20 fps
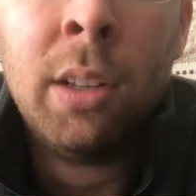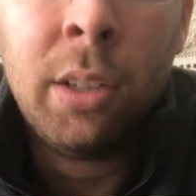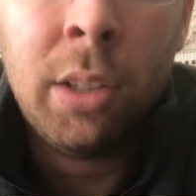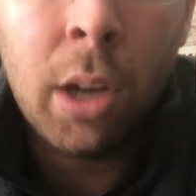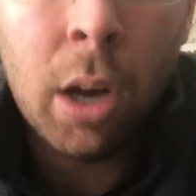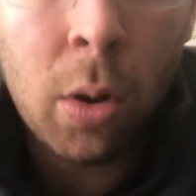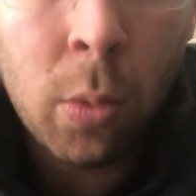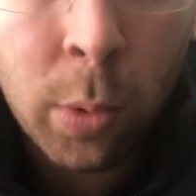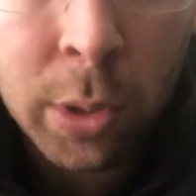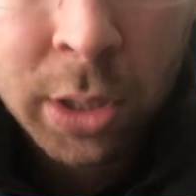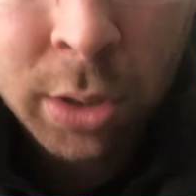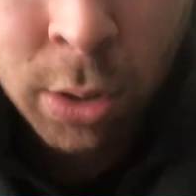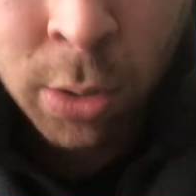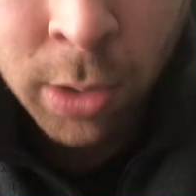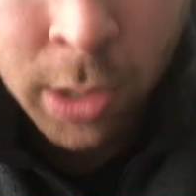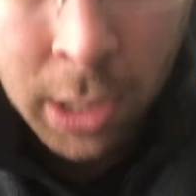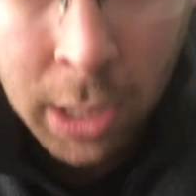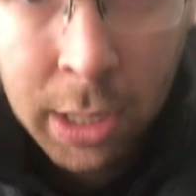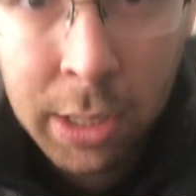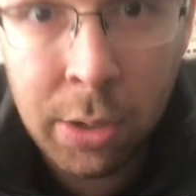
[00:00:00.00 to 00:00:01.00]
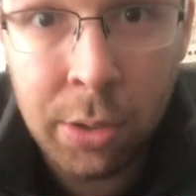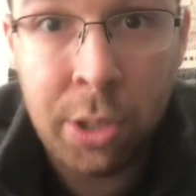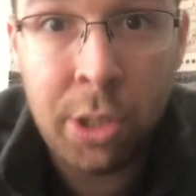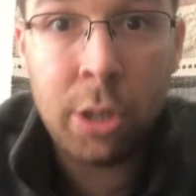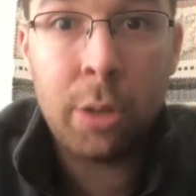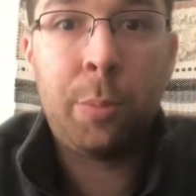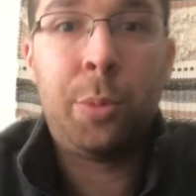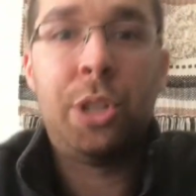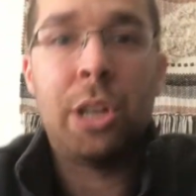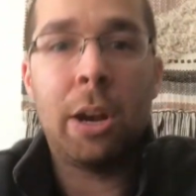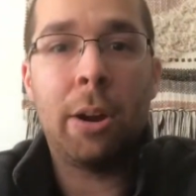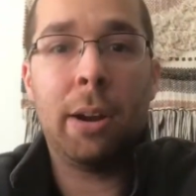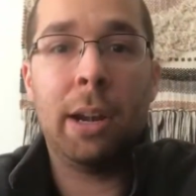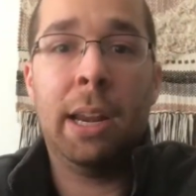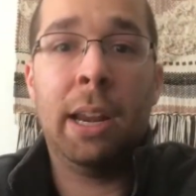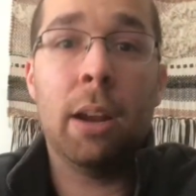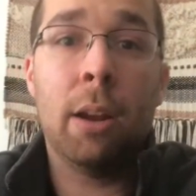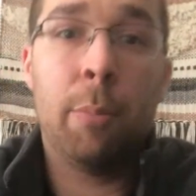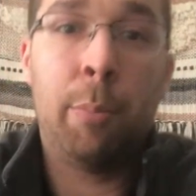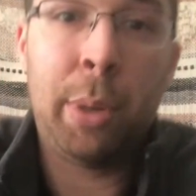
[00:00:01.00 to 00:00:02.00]
Yo, what's going on YouTube? Jarrett
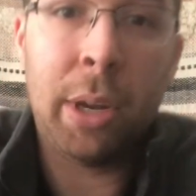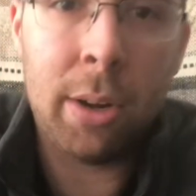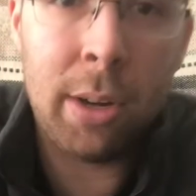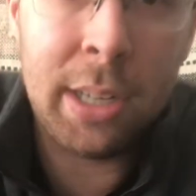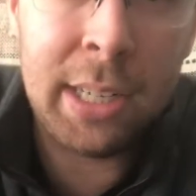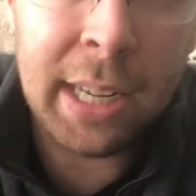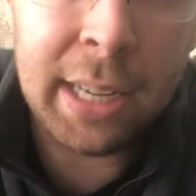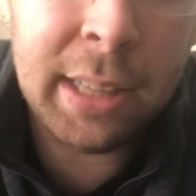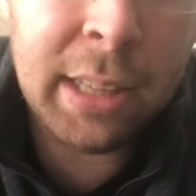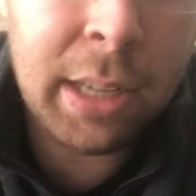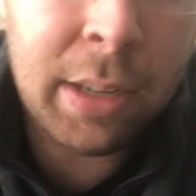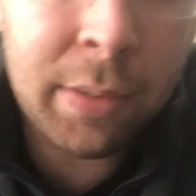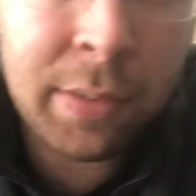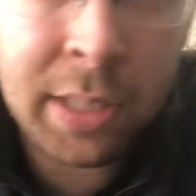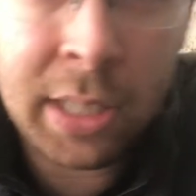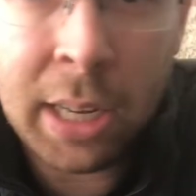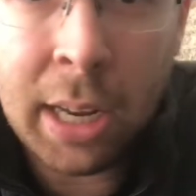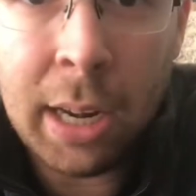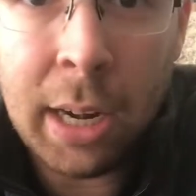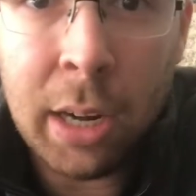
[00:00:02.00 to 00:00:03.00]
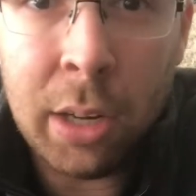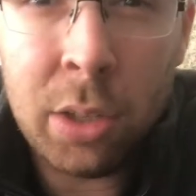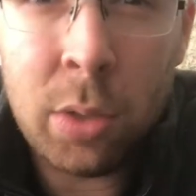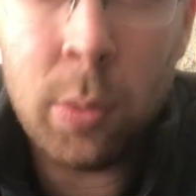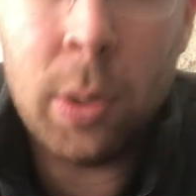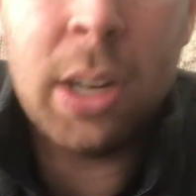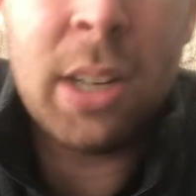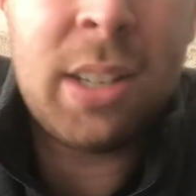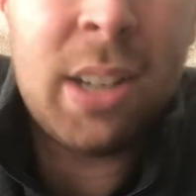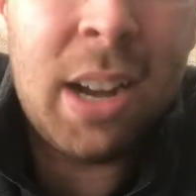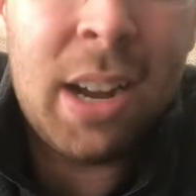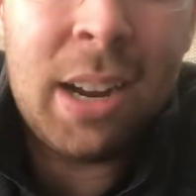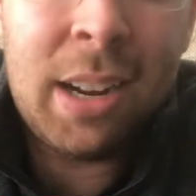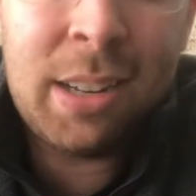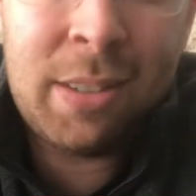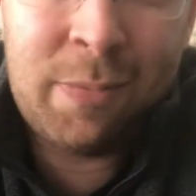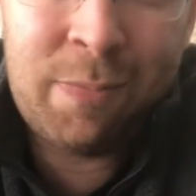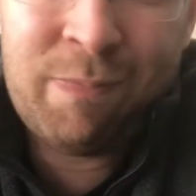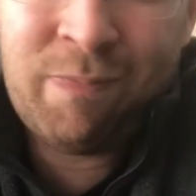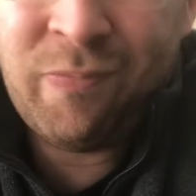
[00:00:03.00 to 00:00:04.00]
here, Beer and Deadlifts, and I just want to
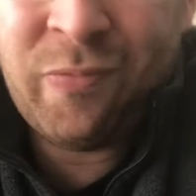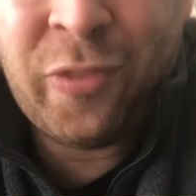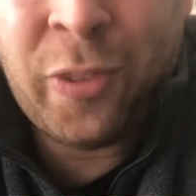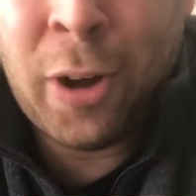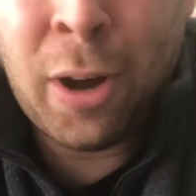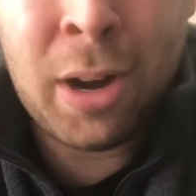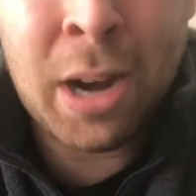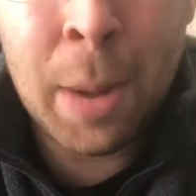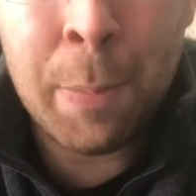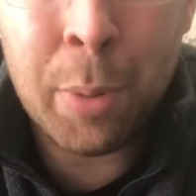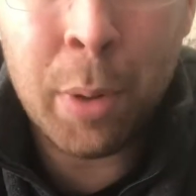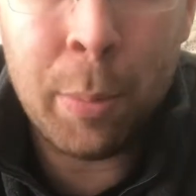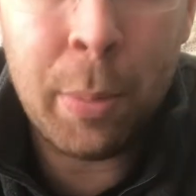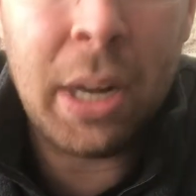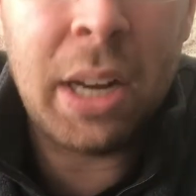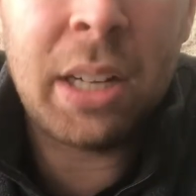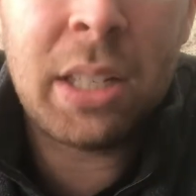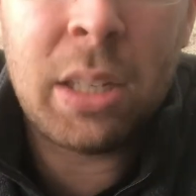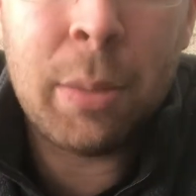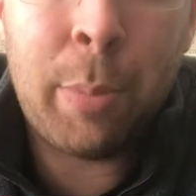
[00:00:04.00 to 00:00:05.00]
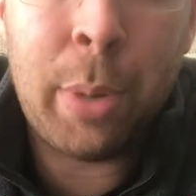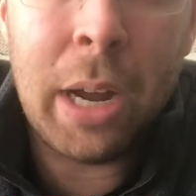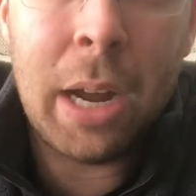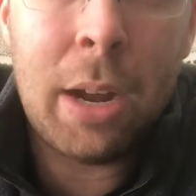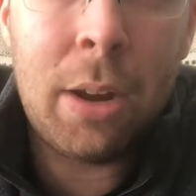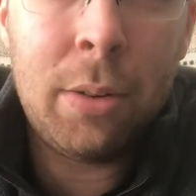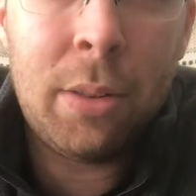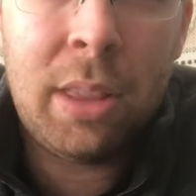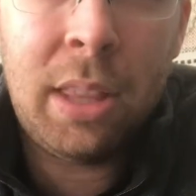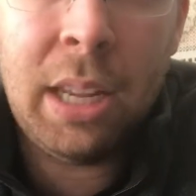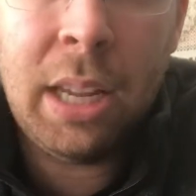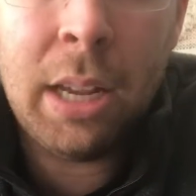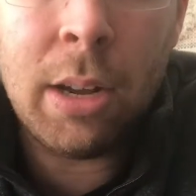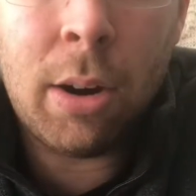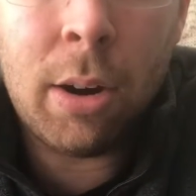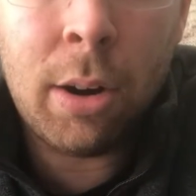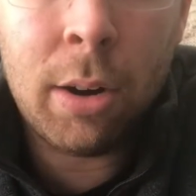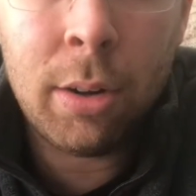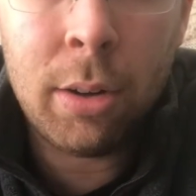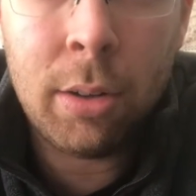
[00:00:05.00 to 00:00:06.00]
talk for a couple minutes about the
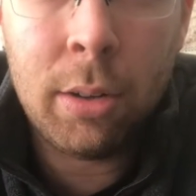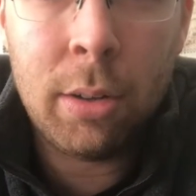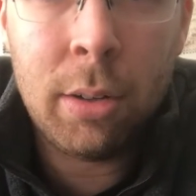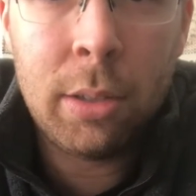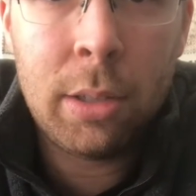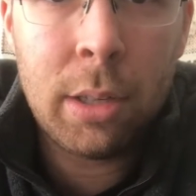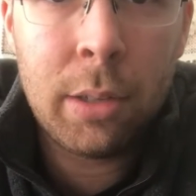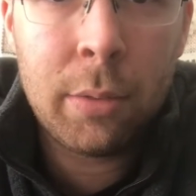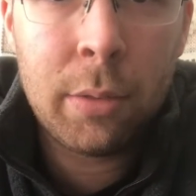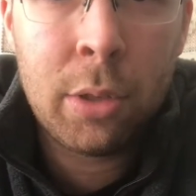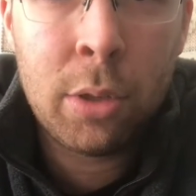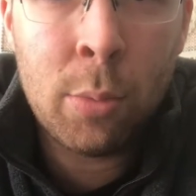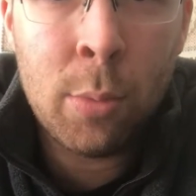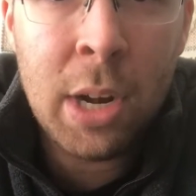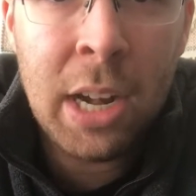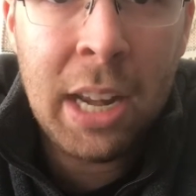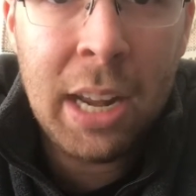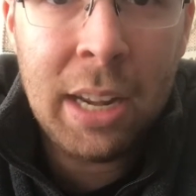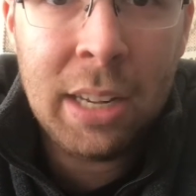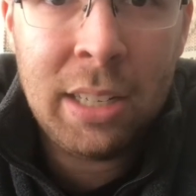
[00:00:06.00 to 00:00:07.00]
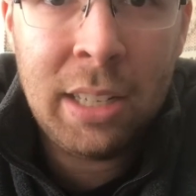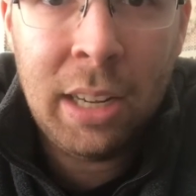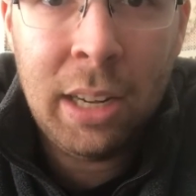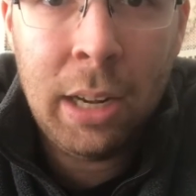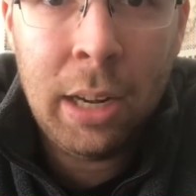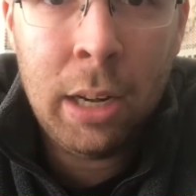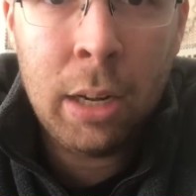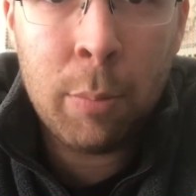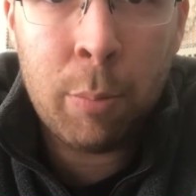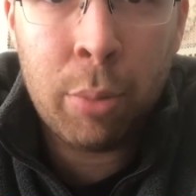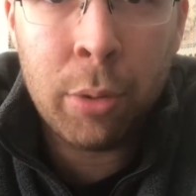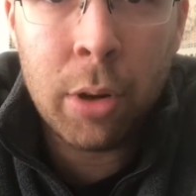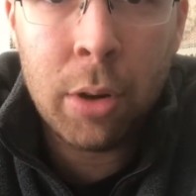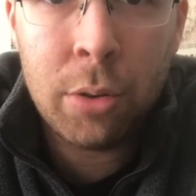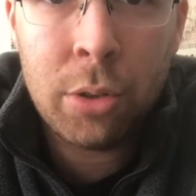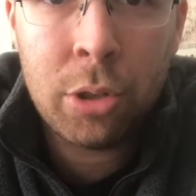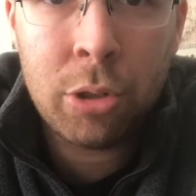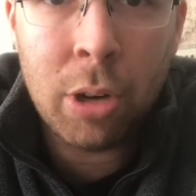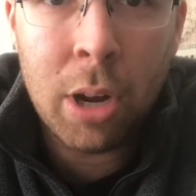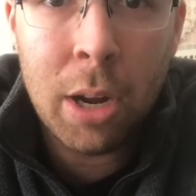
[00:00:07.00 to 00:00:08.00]
Arnold 2018 Pro
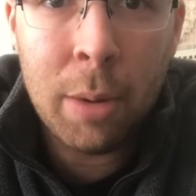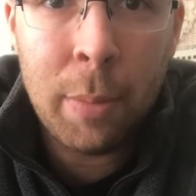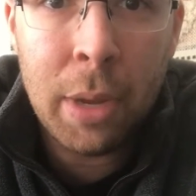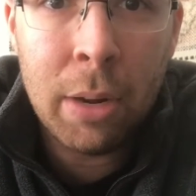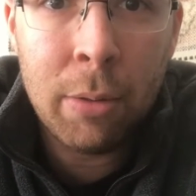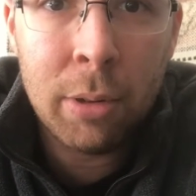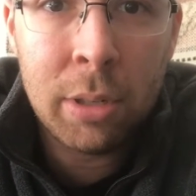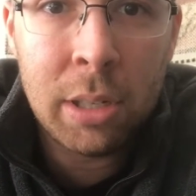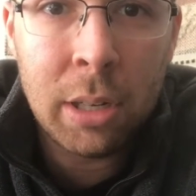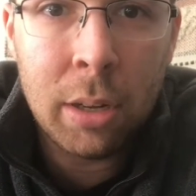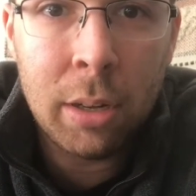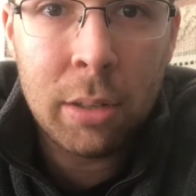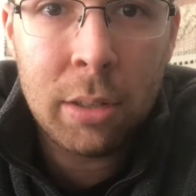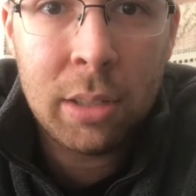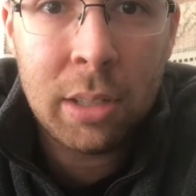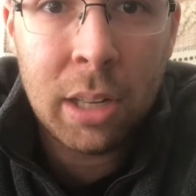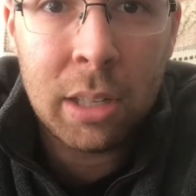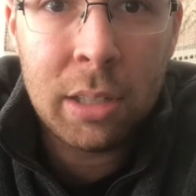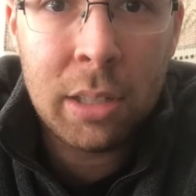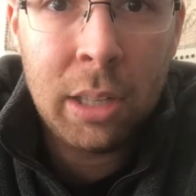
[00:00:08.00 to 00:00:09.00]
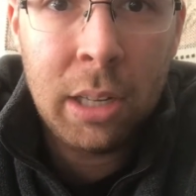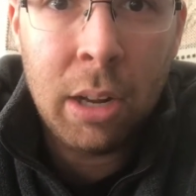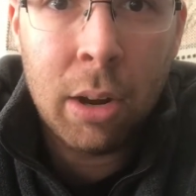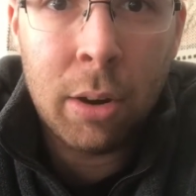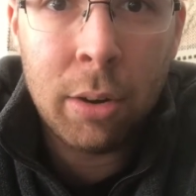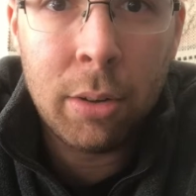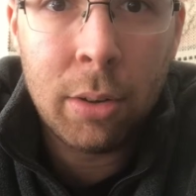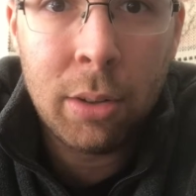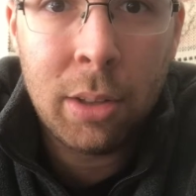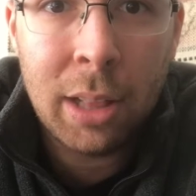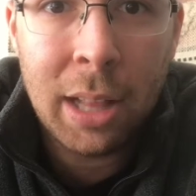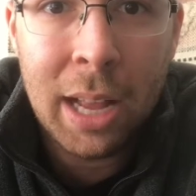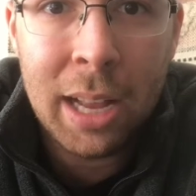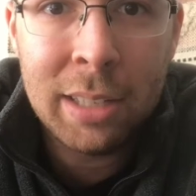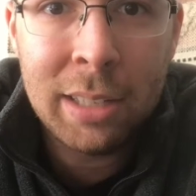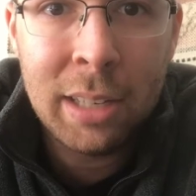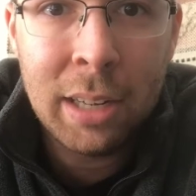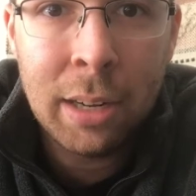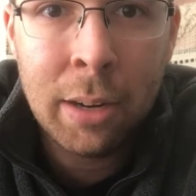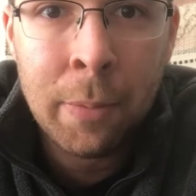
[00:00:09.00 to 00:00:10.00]
Strongman results. That's the Arnold
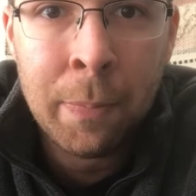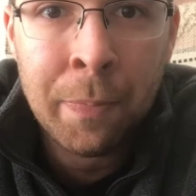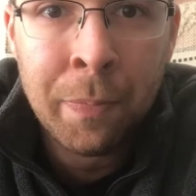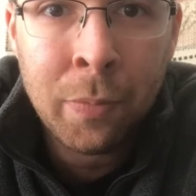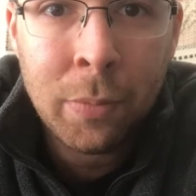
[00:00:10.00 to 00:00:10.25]
Classic.